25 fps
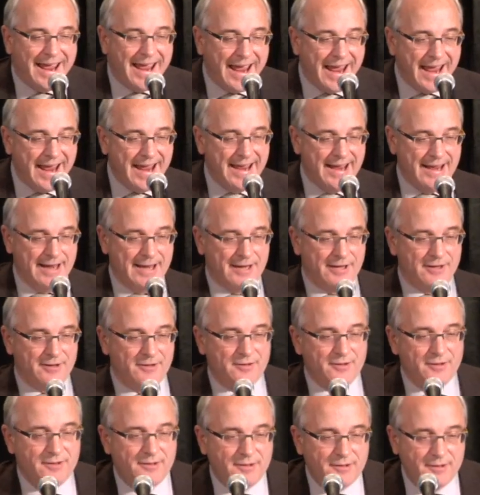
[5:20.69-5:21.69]

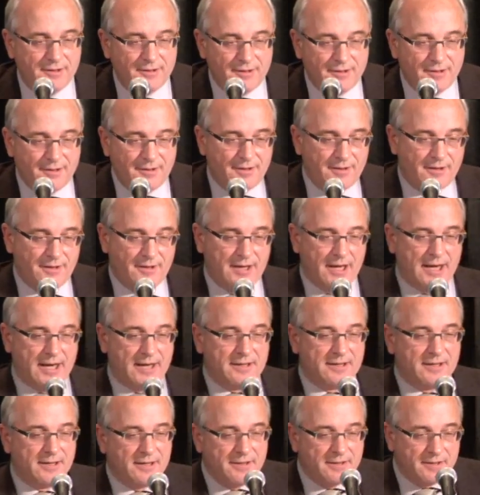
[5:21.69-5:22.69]
And
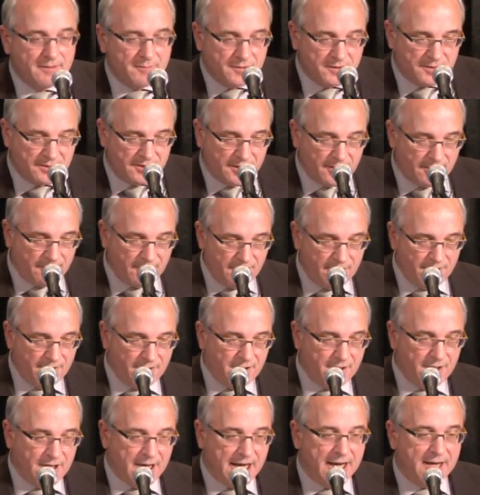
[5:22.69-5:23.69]
that, and just carrying
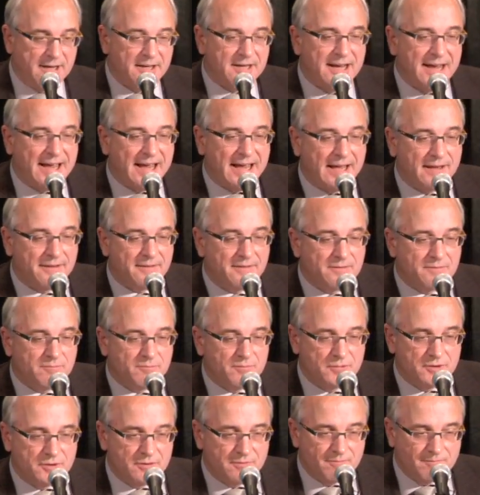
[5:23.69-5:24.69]
on, and at,
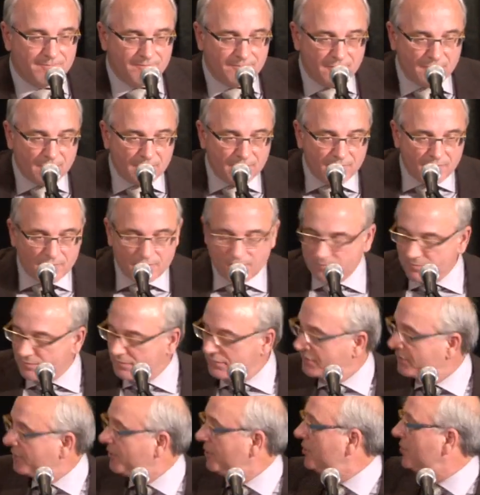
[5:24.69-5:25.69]

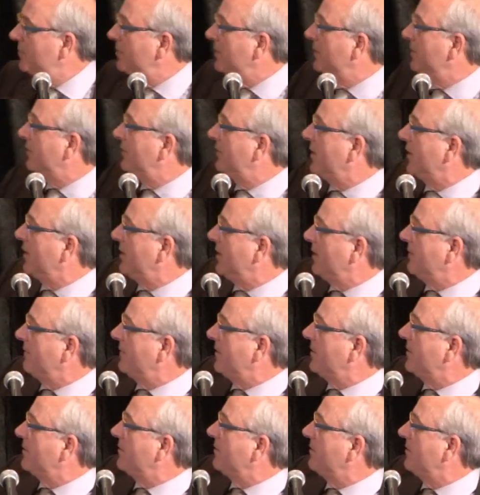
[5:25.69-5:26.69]
excuse me a second,
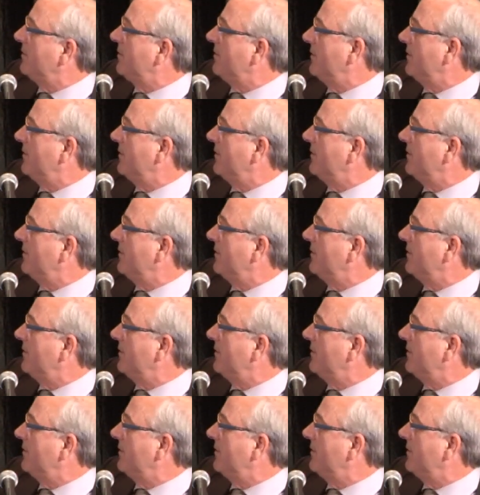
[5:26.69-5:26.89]
I've got the.